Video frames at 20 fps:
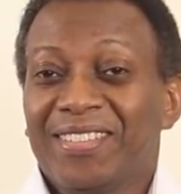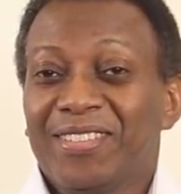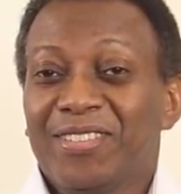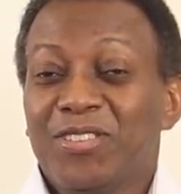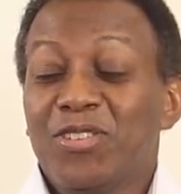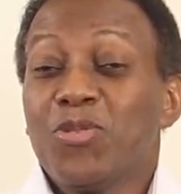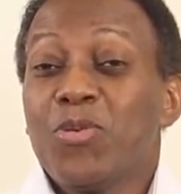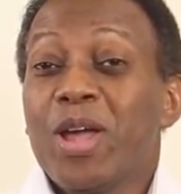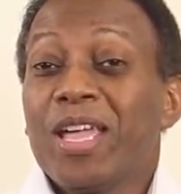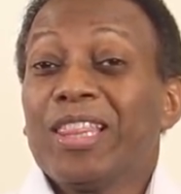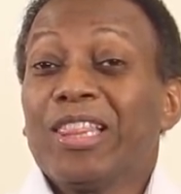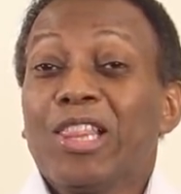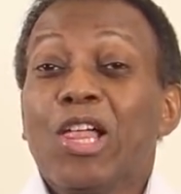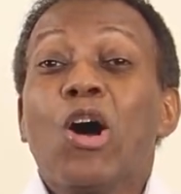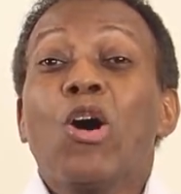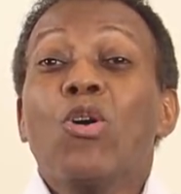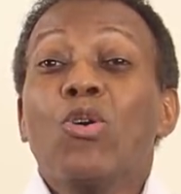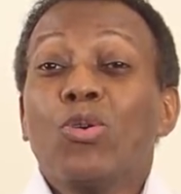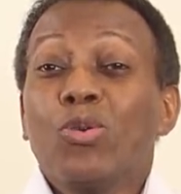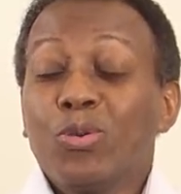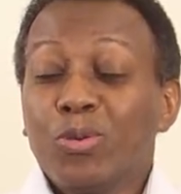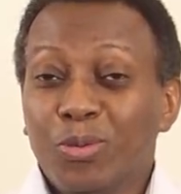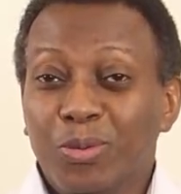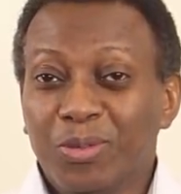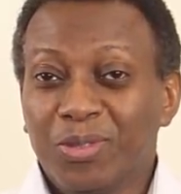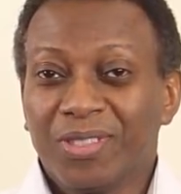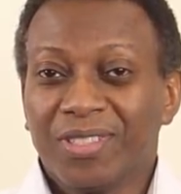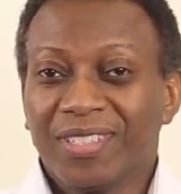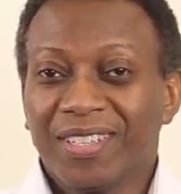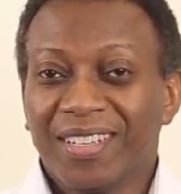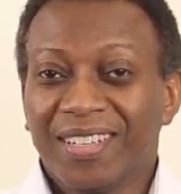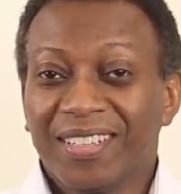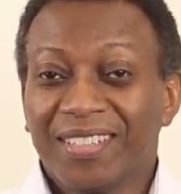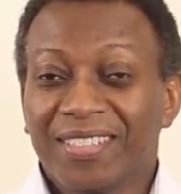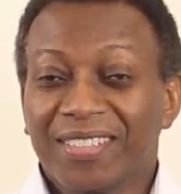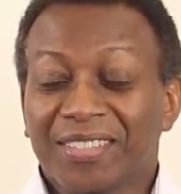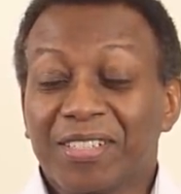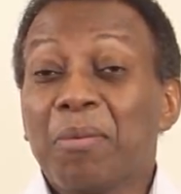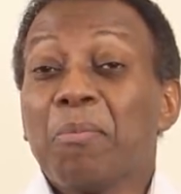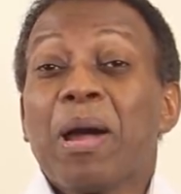You at Lowe's.
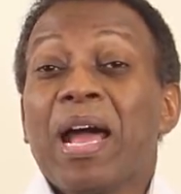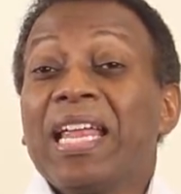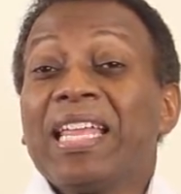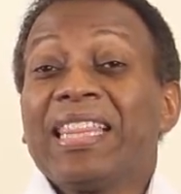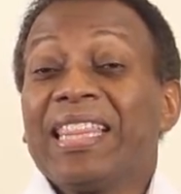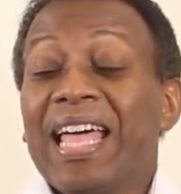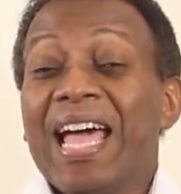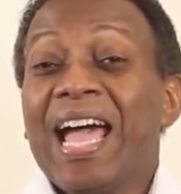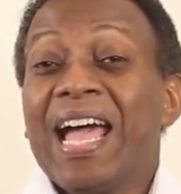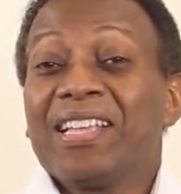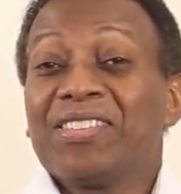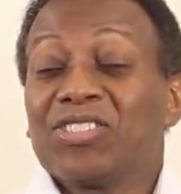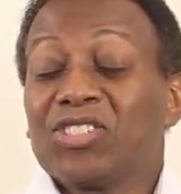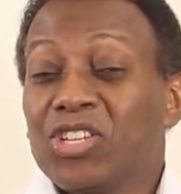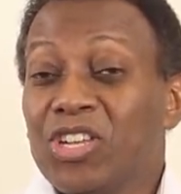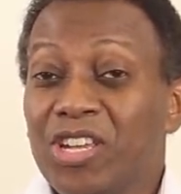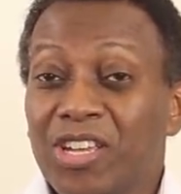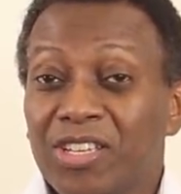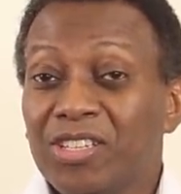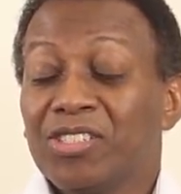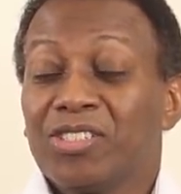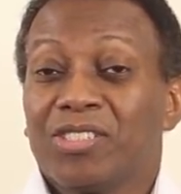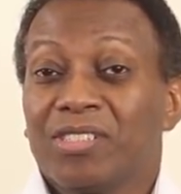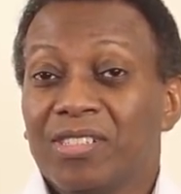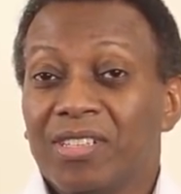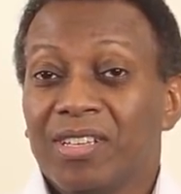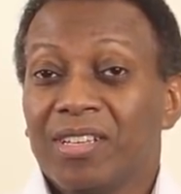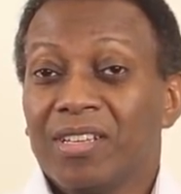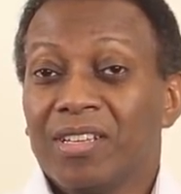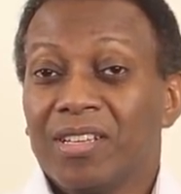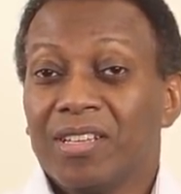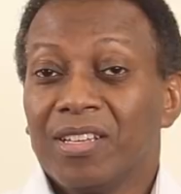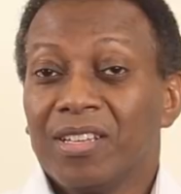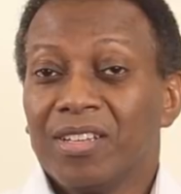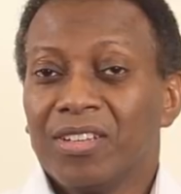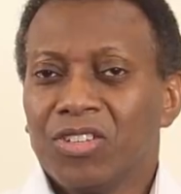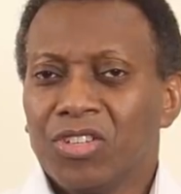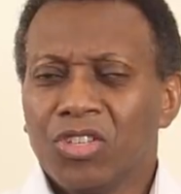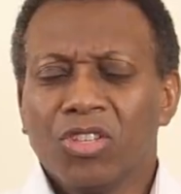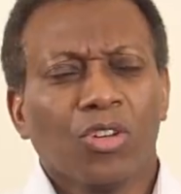Somebody in line says,
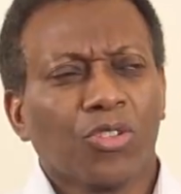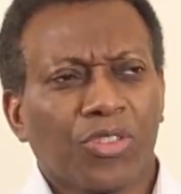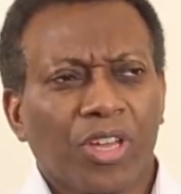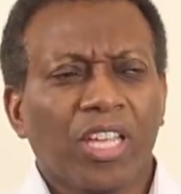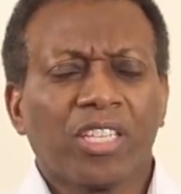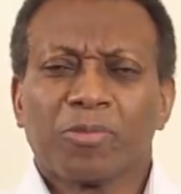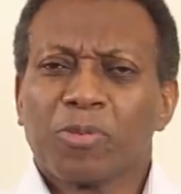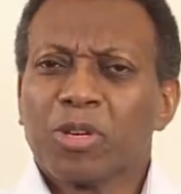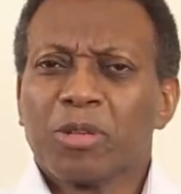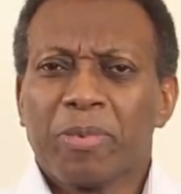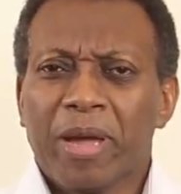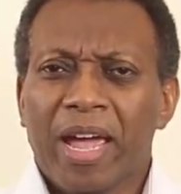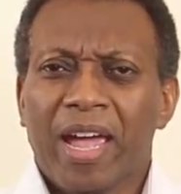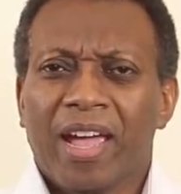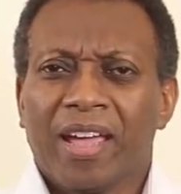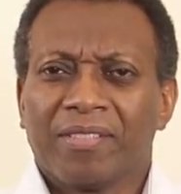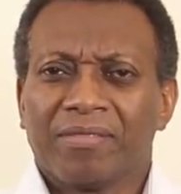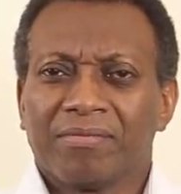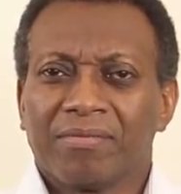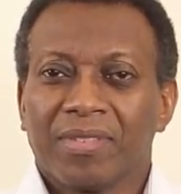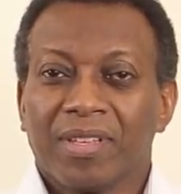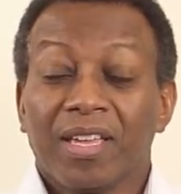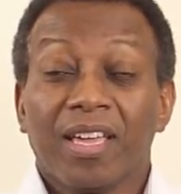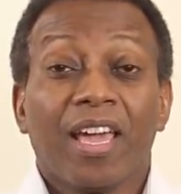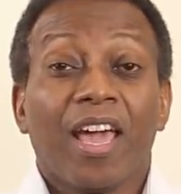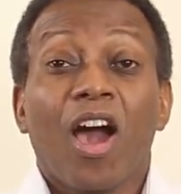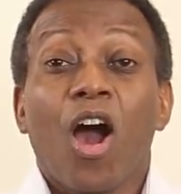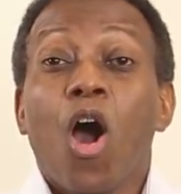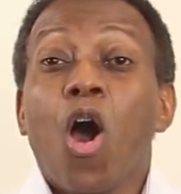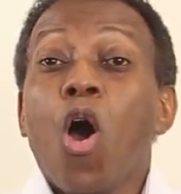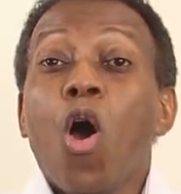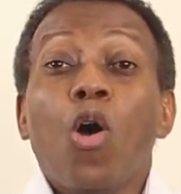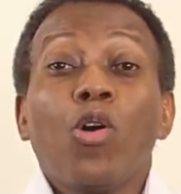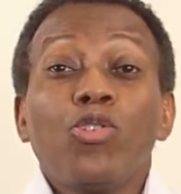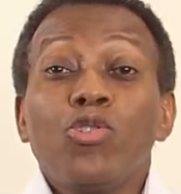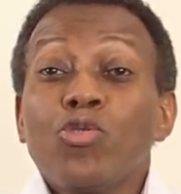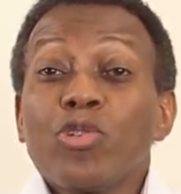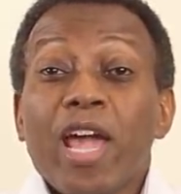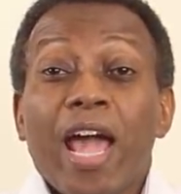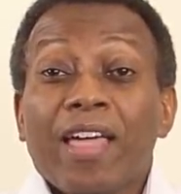things are pretty bad. All
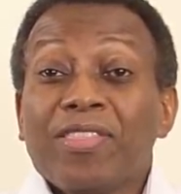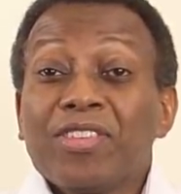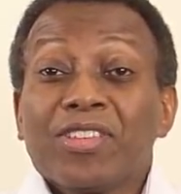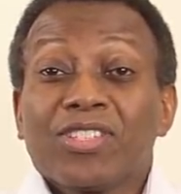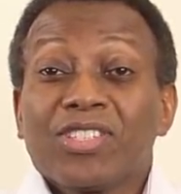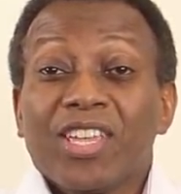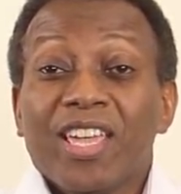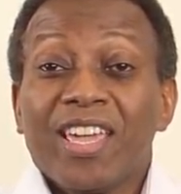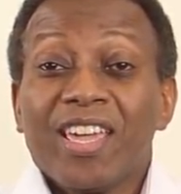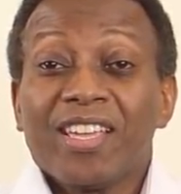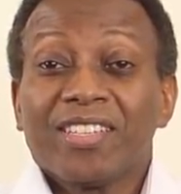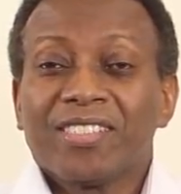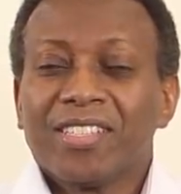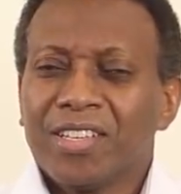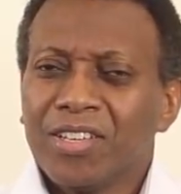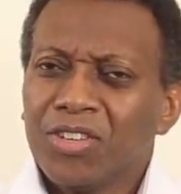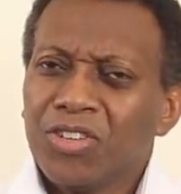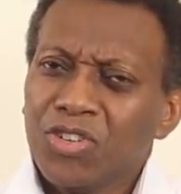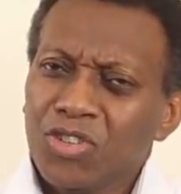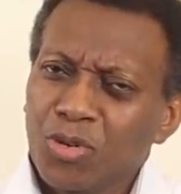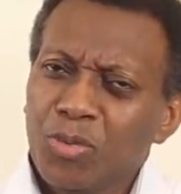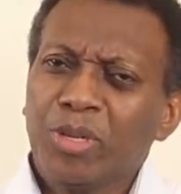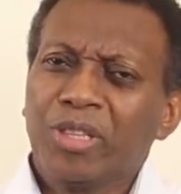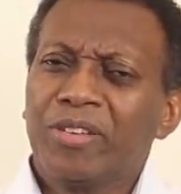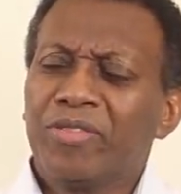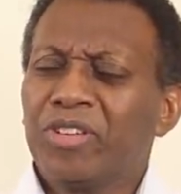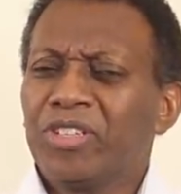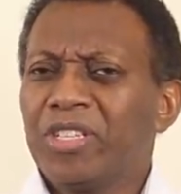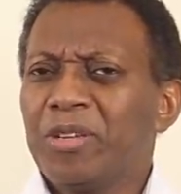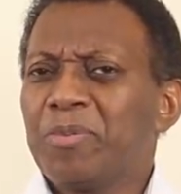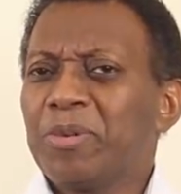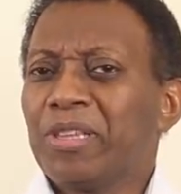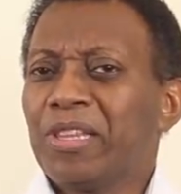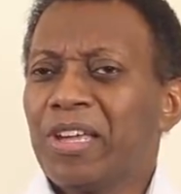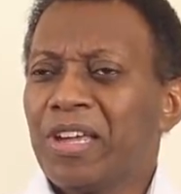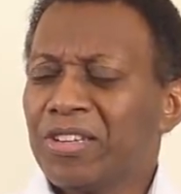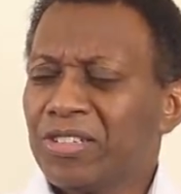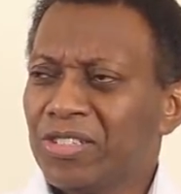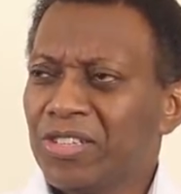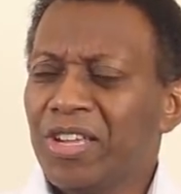you got to say is, we're living deep in the
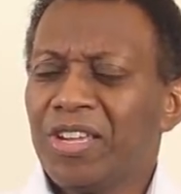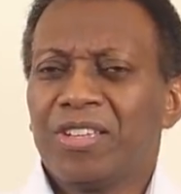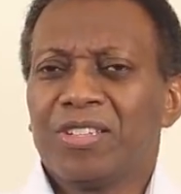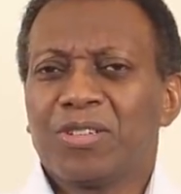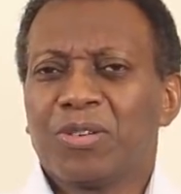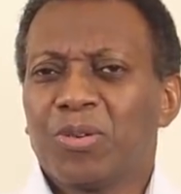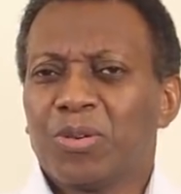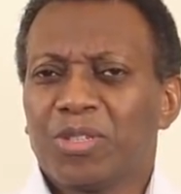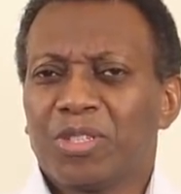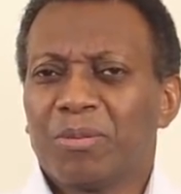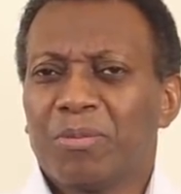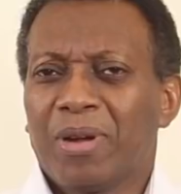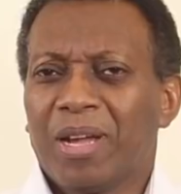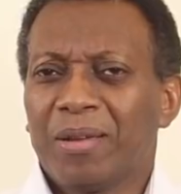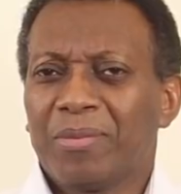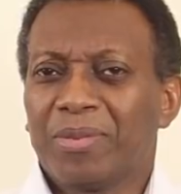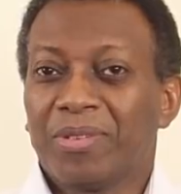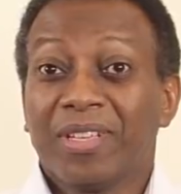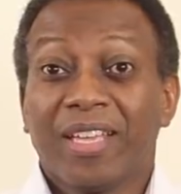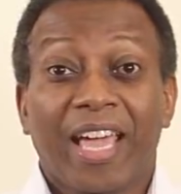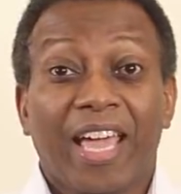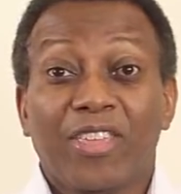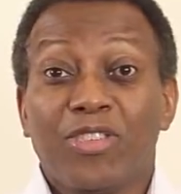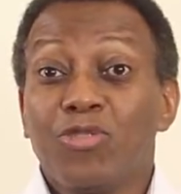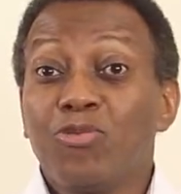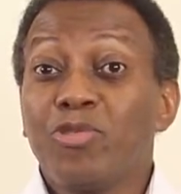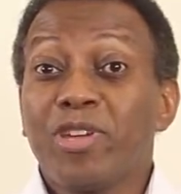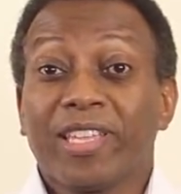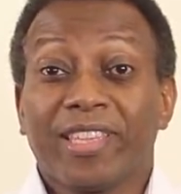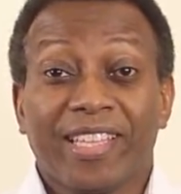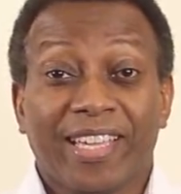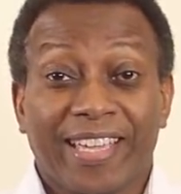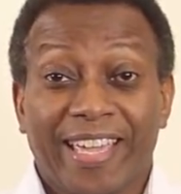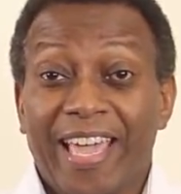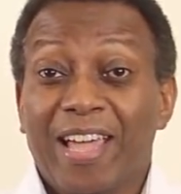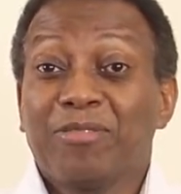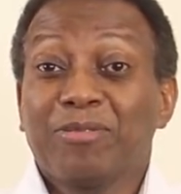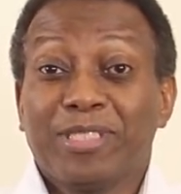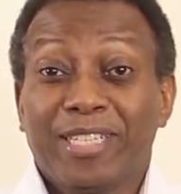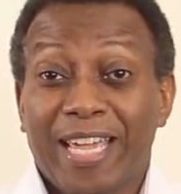last days according to the Bible. And you get to
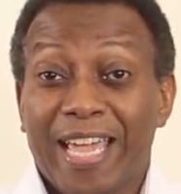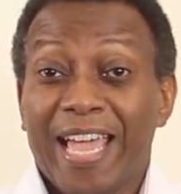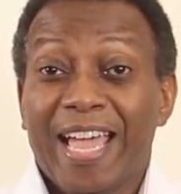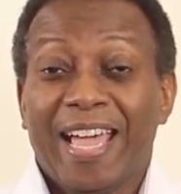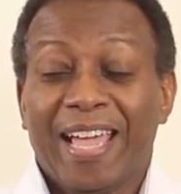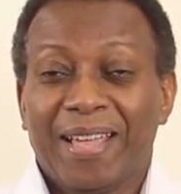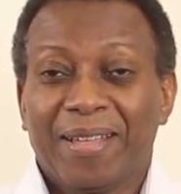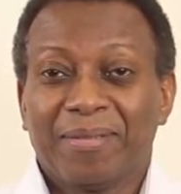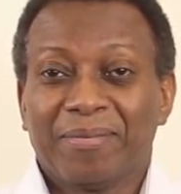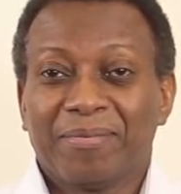count time.